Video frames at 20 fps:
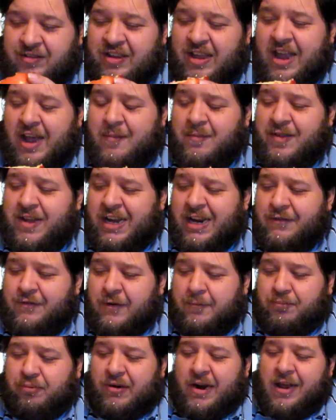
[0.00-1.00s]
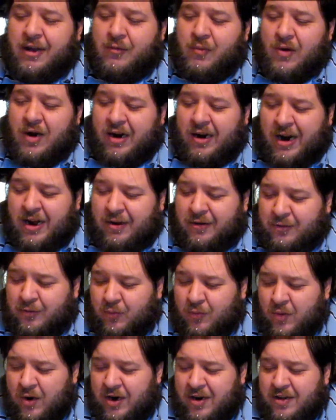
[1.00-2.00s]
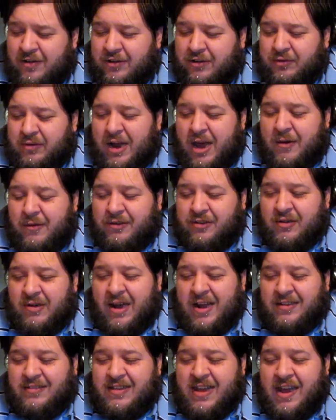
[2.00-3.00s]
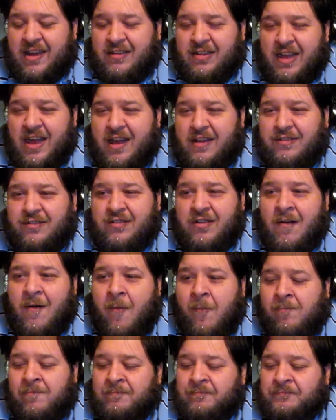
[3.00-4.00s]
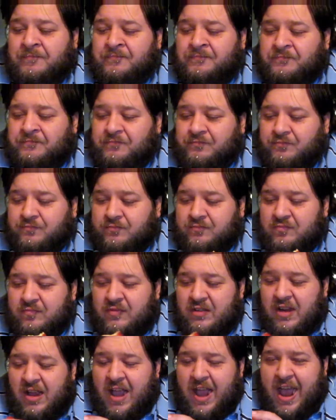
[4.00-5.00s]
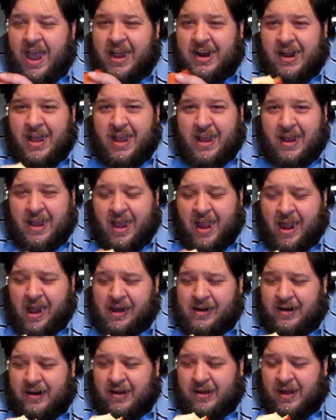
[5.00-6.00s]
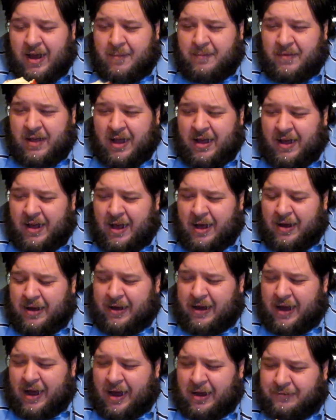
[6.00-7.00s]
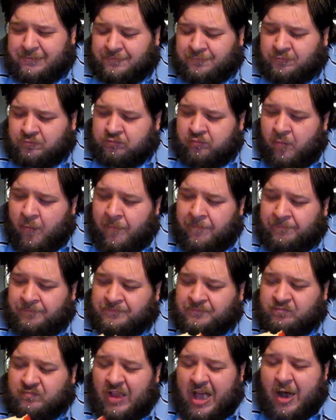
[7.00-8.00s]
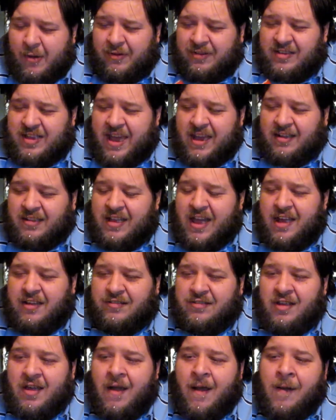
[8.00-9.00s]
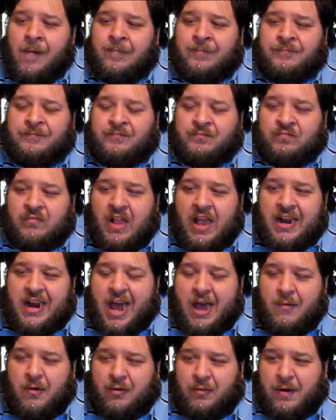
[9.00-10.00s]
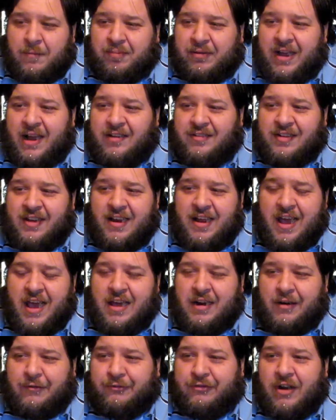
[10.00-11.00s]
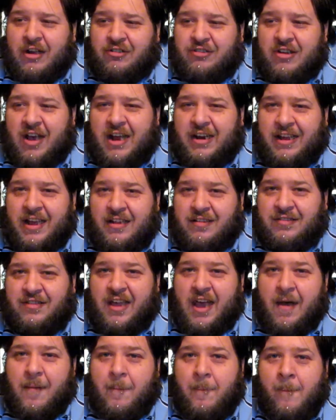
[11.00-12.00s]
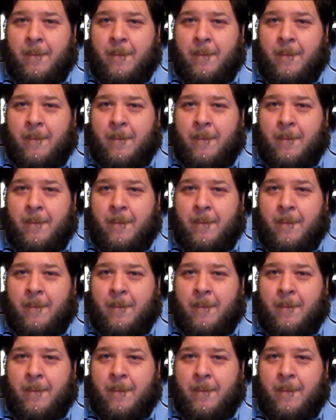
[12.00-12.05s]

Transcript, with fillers: See, I'm thinking of a prank where where this is what I would do. I'd take this, and it, um, I, I would take this, and I would replace it in a French onion dip